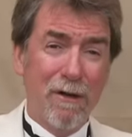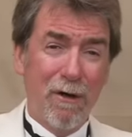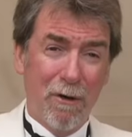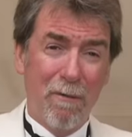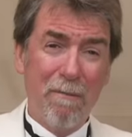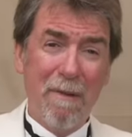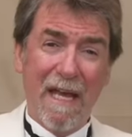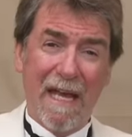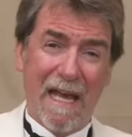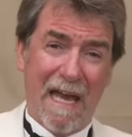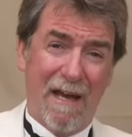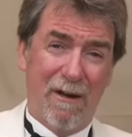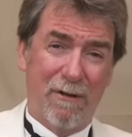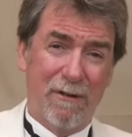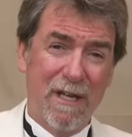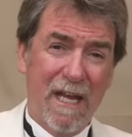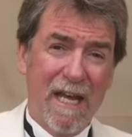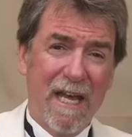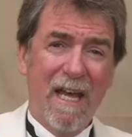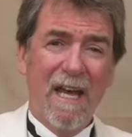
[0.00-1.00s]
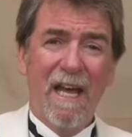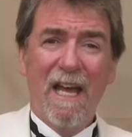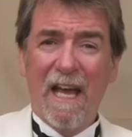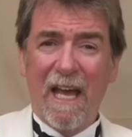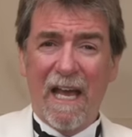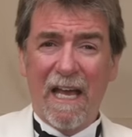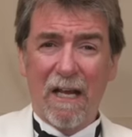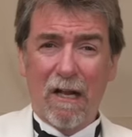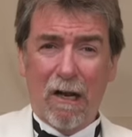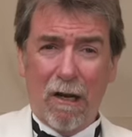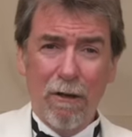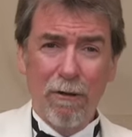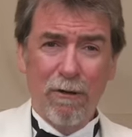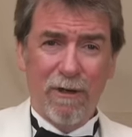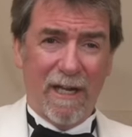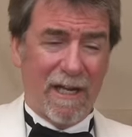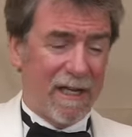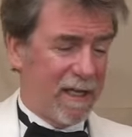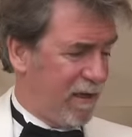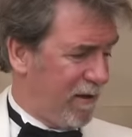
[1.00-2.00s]
coming out,
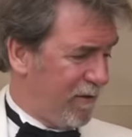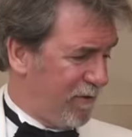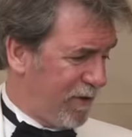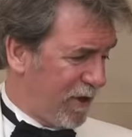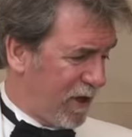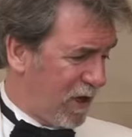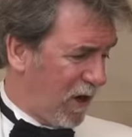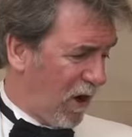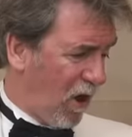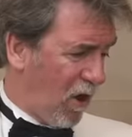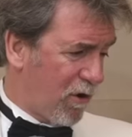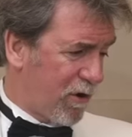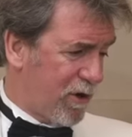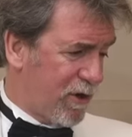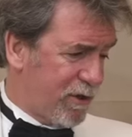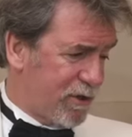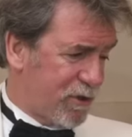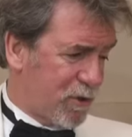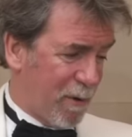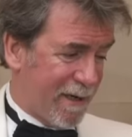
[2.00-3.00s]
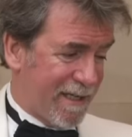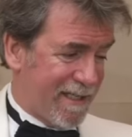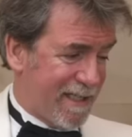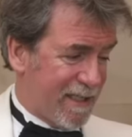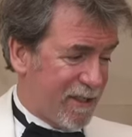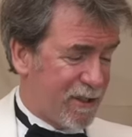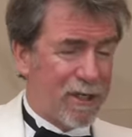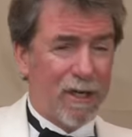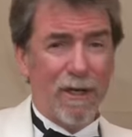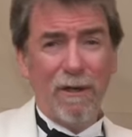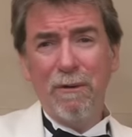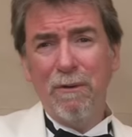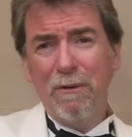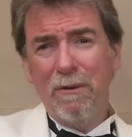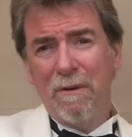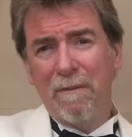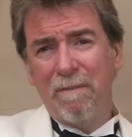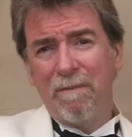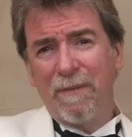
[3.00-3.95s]
including the Glock 22